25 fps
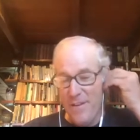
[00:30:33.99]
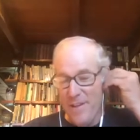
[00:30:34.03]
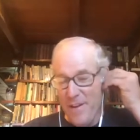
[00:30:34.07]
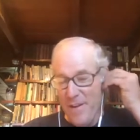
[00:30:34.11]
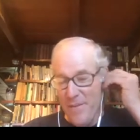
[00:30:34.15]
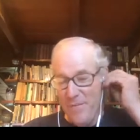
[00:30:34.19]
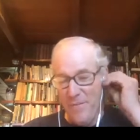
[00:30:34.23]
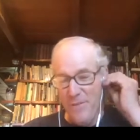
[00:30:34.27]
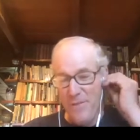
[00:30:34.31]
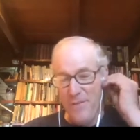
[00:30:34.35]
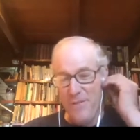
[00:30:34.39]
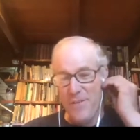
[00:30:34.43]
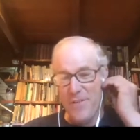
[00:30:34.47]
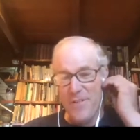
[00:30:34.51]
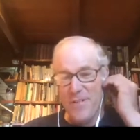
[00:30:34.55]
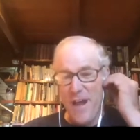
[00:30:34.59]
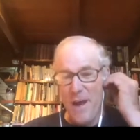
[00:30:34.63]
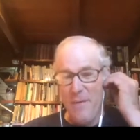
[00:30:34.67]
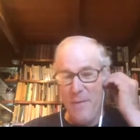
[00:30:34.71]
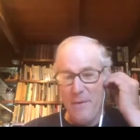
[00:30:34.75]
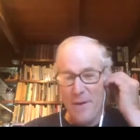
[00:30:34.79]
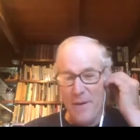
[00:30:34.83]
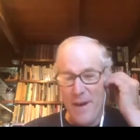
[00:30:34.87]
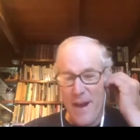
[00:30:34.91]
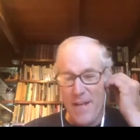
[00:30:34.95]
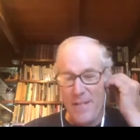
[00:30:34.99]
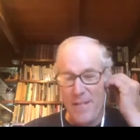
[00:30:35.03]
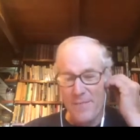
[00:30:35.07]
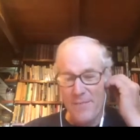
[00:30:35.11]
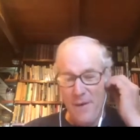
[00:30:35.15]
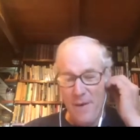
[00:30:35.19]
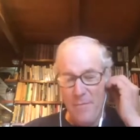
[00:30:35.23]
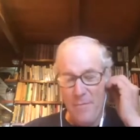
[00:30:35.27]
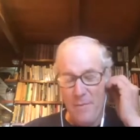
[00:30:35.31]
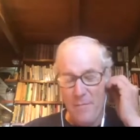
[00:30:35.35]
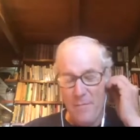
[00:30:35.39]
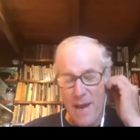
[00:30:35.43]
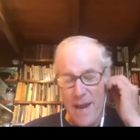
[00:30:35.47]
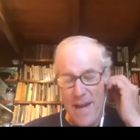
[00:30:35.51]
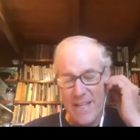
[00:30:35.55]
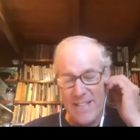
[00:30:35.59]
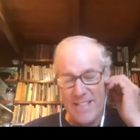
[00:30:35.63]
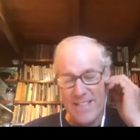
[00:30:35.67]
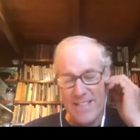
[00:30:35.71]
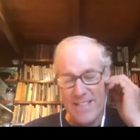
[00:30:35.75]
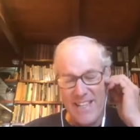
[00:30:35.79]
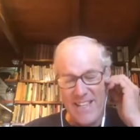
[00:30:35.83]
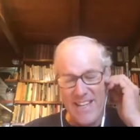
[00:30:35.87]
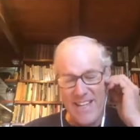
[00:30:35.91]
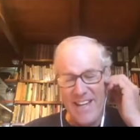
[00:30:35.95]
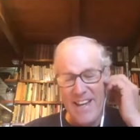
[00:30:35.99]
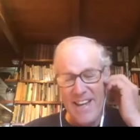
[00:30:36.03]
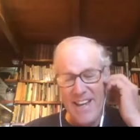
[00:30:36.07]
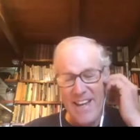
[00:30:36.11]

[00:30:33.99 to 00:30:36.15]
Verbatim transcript: for the Stockman Grass Farmer magazine.